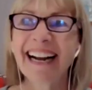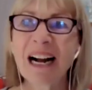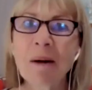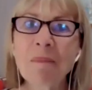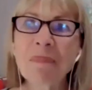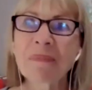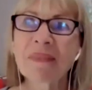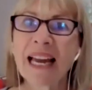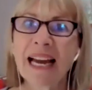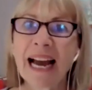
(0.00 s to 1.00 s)
Um,
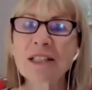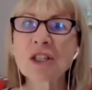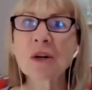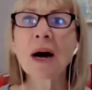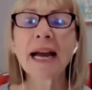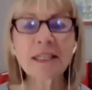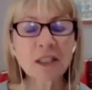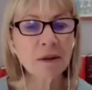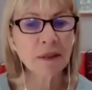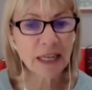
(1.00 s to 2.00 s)
and so i had
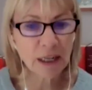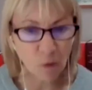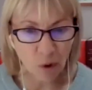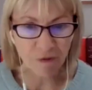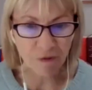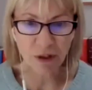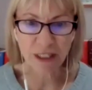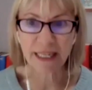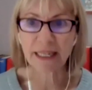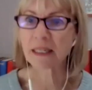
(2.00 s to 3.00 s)
to think of all of those
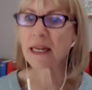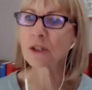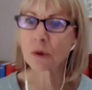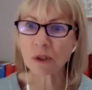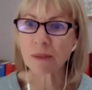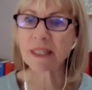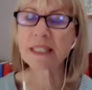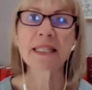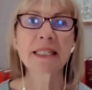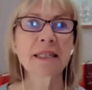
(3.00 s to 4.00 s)
things and i talked to my
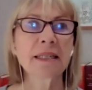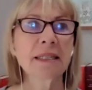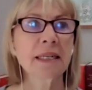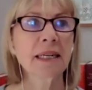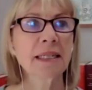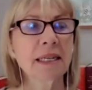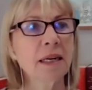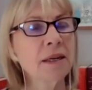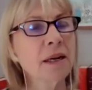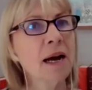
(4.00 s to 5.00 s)
sisters and i said
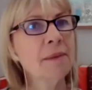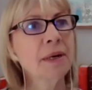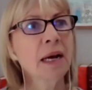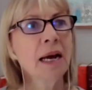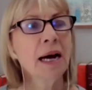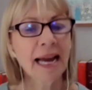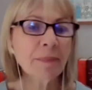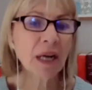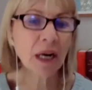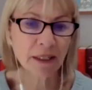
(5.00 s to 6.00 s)
I, i'm i am
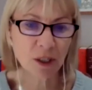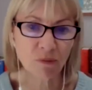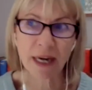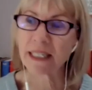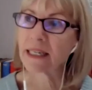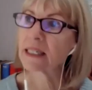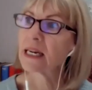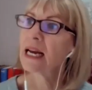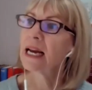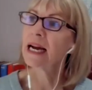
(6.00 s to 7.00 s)
inclined to write it
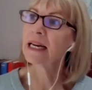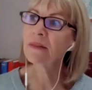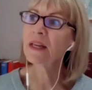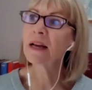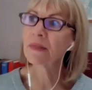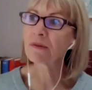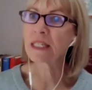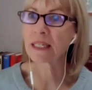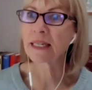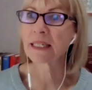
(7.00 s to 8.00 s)
and in the end the
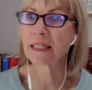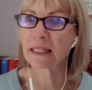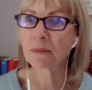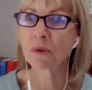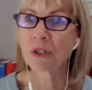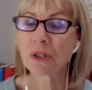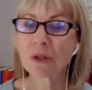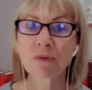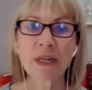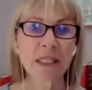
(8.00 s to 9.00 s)
reason i did it was
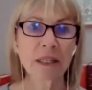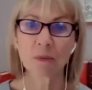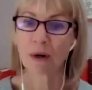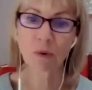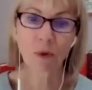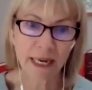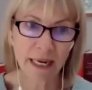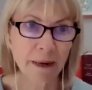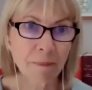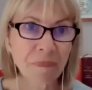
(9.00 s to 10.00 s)
the reason that we're all
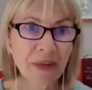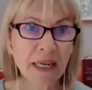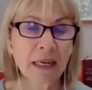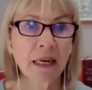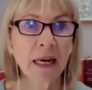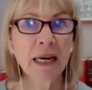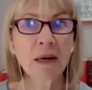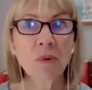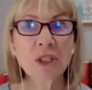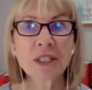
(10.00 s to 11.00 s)
here uh,
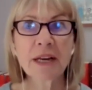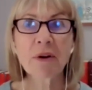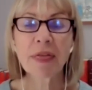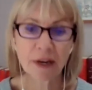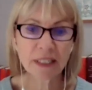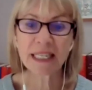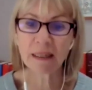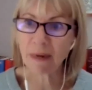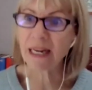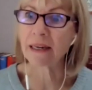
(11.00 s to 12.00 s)
which is there are
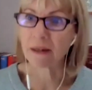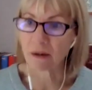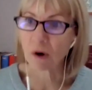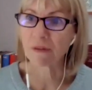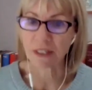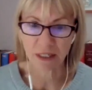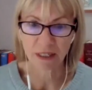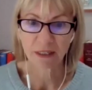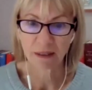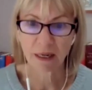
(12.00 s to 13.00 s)
13 million of us
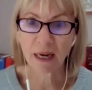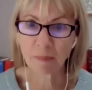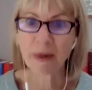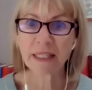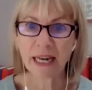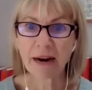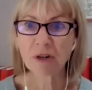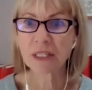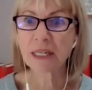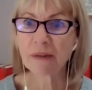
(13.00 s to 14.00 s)
unpaid
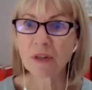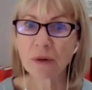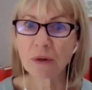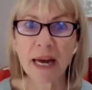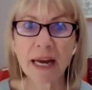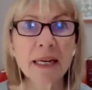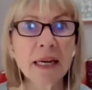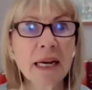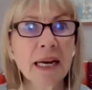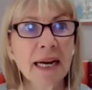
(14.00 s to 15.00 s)
carers in the uk
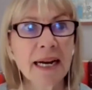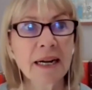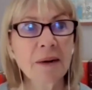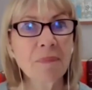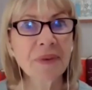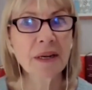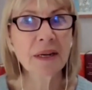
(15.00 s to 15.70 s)
um,